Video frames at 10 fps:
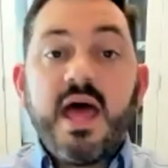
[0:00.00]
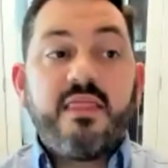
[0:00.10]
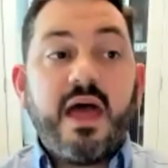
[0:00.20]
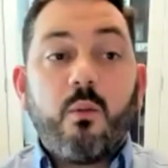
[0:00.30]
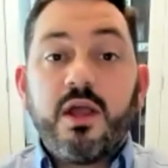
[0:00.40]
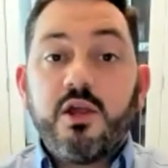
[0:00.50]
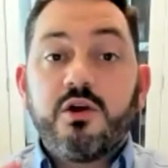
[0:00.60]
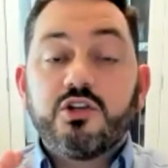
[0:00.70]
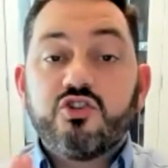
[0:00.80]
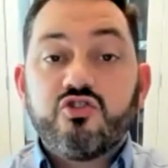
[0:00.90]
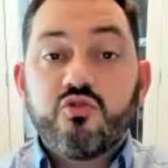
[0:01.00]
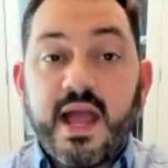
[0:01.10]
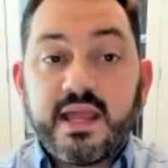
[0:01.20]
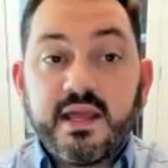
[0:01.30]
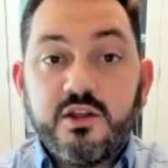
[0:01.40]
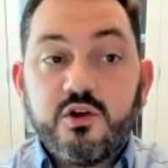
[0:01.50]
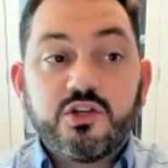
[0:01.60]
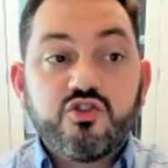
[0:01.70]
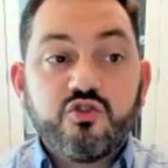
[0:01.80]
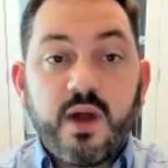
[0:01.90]
That way you can track it. You
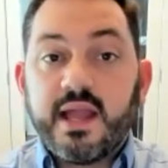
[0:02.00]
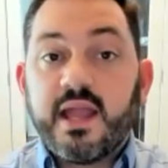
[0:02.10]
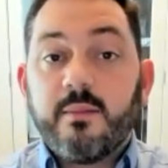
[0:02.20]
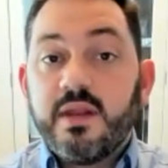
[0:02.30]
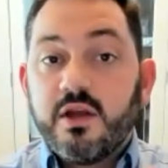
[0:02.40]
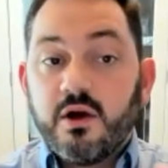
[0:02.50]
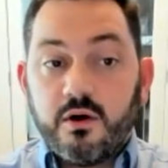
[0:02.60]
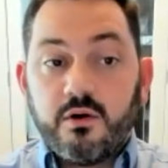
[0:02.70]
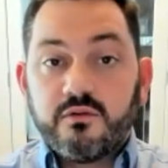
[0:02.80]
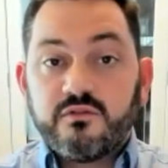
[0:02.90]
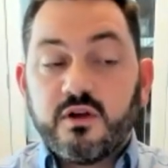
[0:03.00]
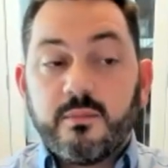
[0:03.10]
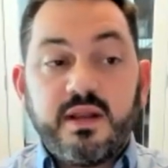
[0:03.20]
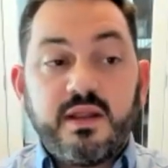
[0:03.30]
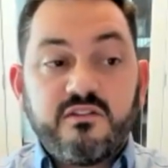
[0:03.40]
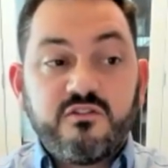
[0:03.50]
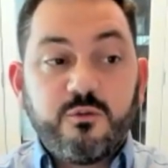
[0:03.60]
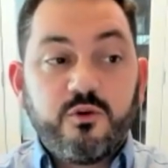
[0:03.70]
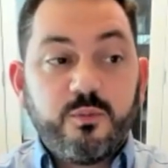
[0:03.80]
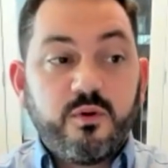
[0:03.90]
can track how many calls are coming in. That's
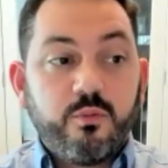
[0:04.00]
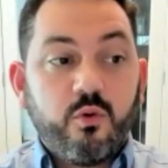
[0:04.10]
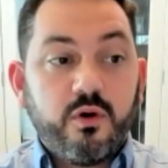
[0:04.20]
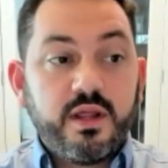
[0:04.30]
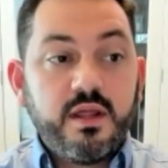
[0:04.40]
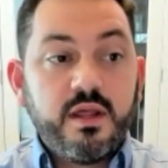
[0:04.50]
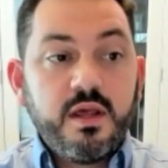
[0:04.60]
super duper important.